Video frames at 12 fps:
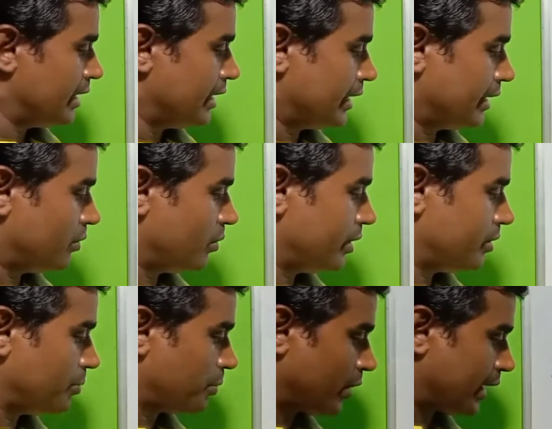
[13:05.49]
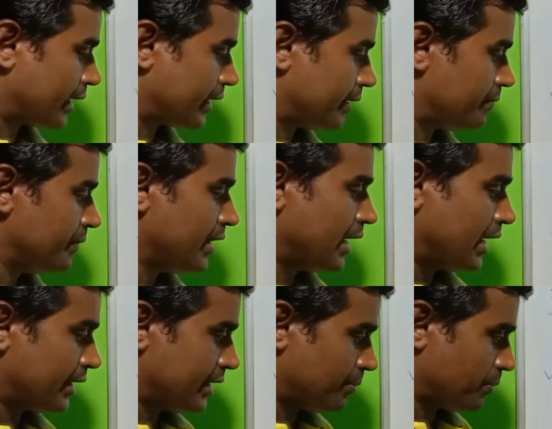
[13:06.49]
Then when you product them,
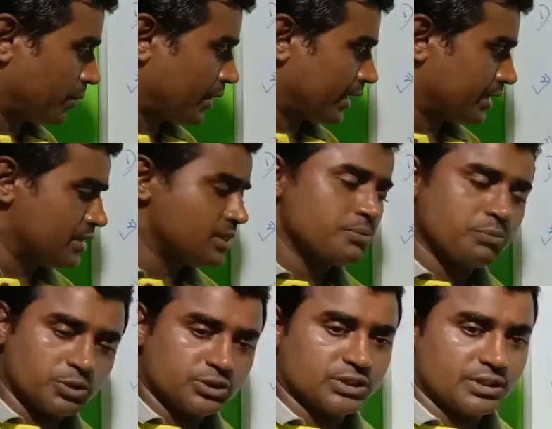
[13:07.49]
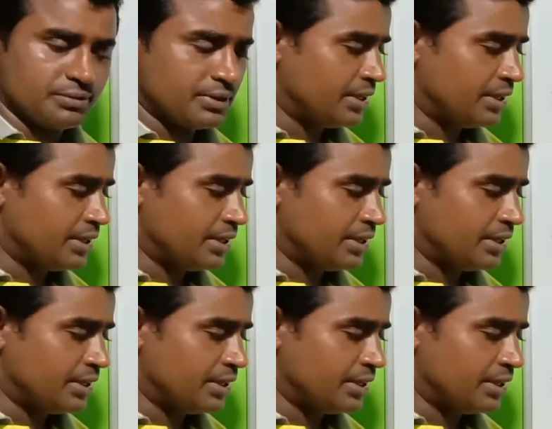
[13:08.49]
the product is positive.